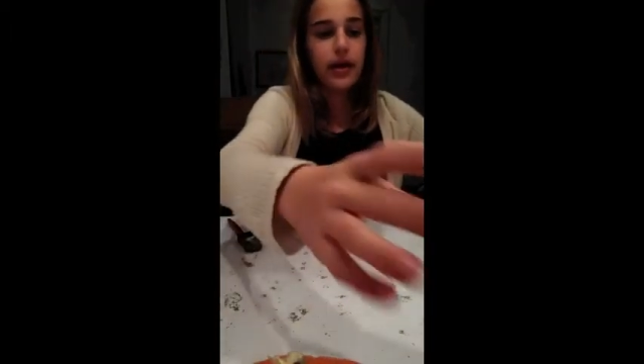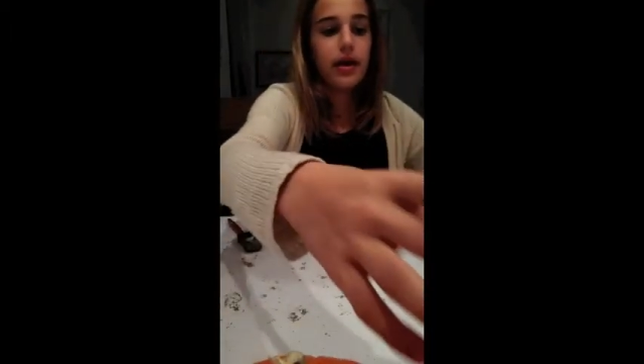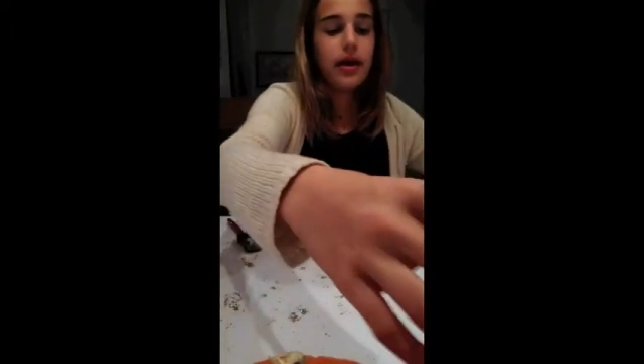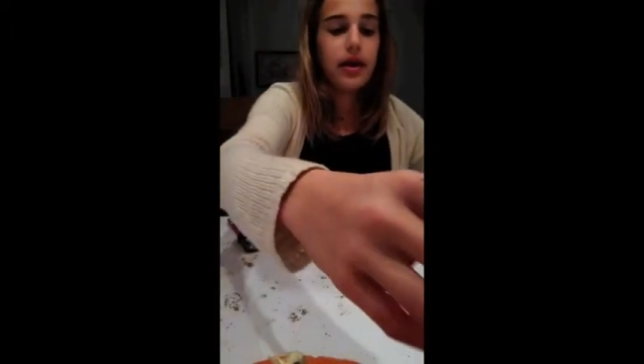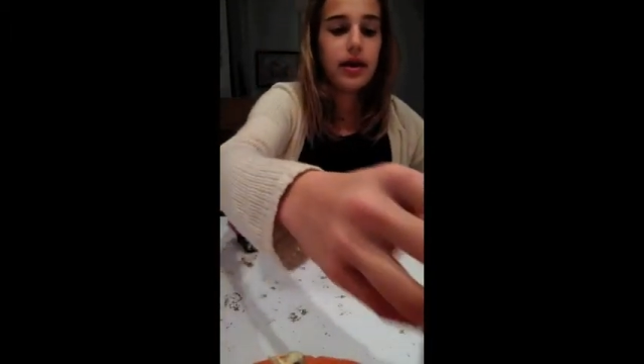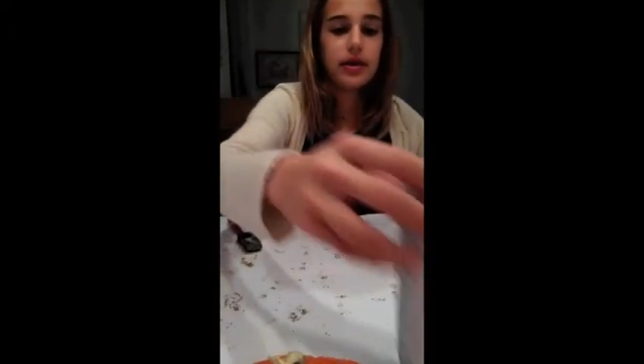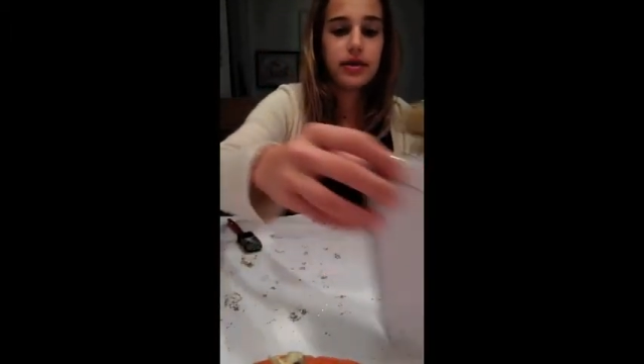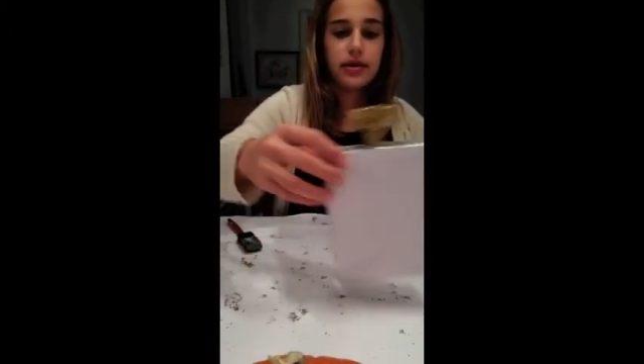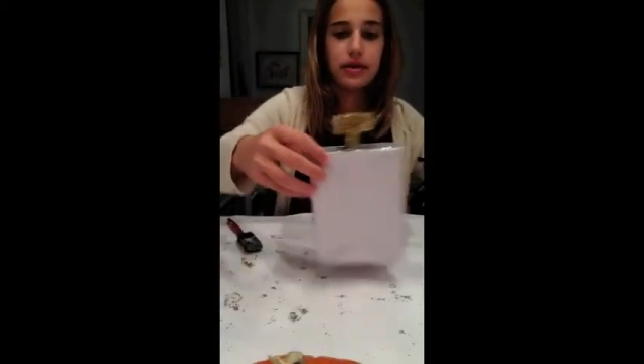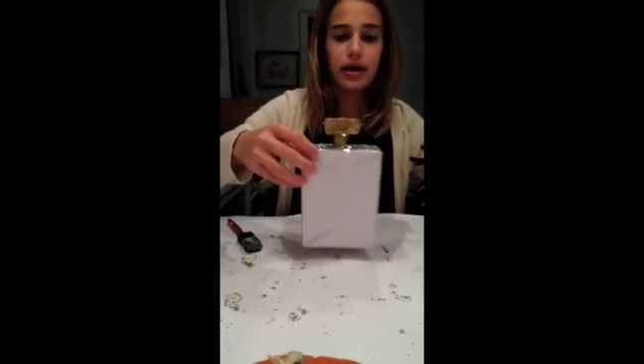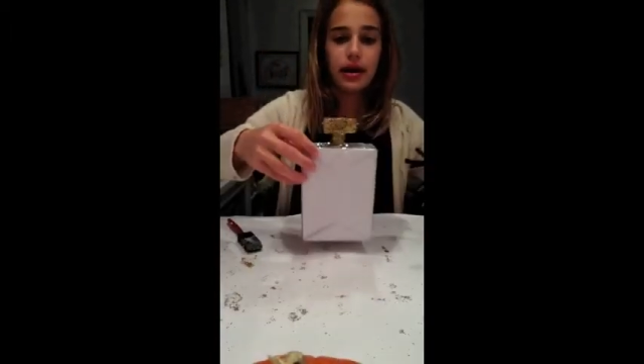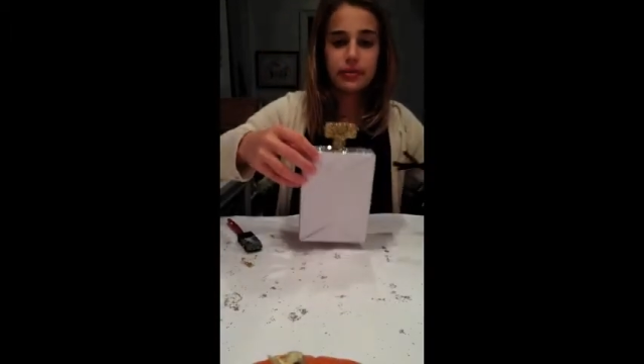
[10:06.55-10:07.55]
And
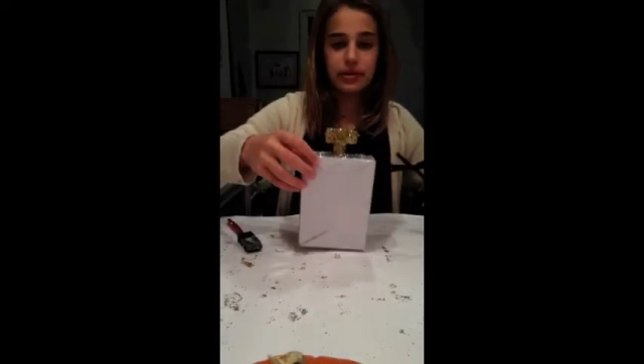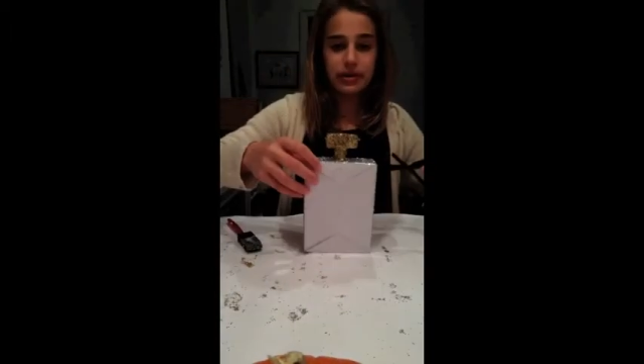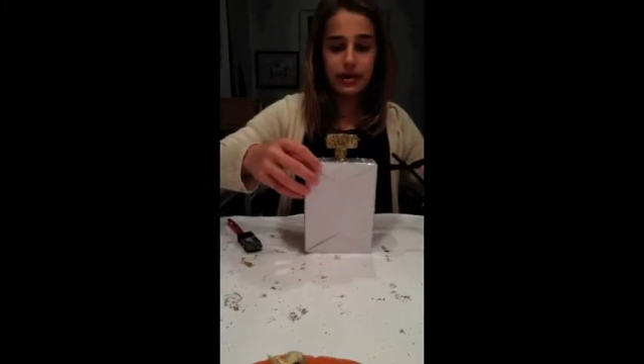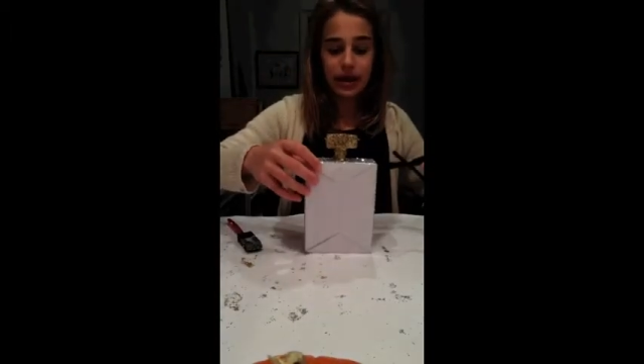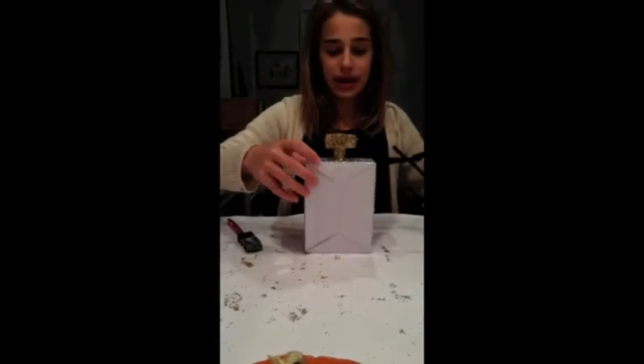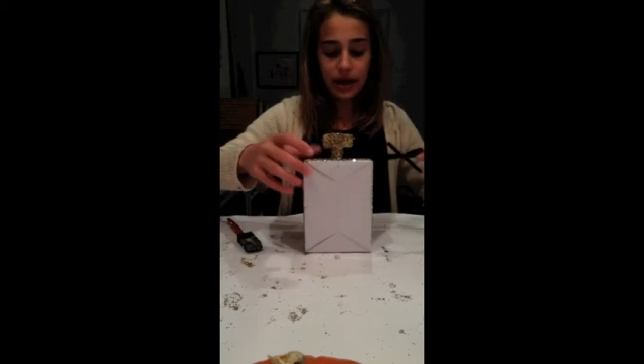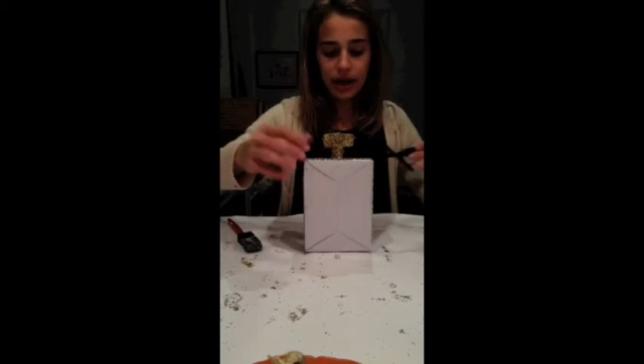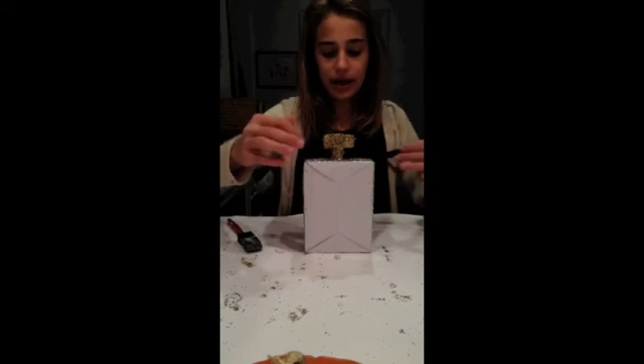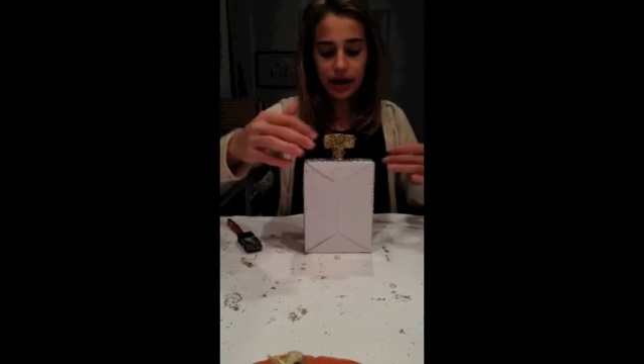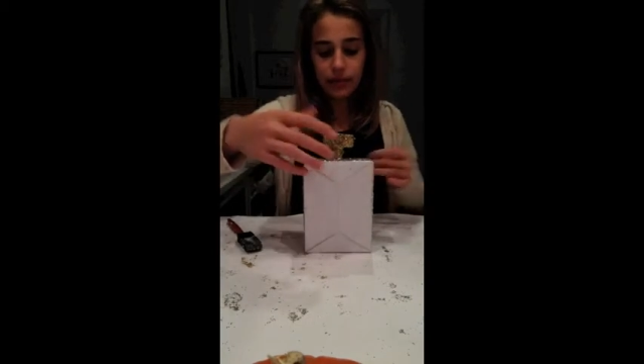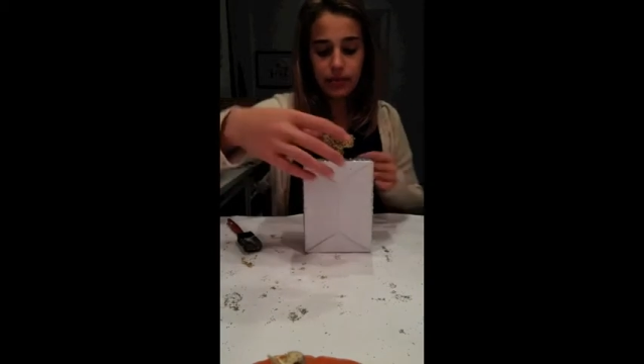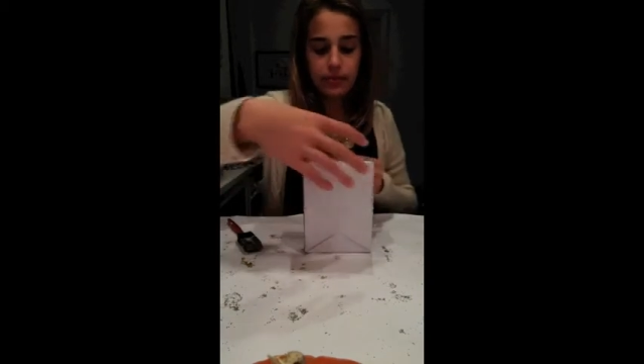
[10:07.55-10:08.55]
now I'm going to take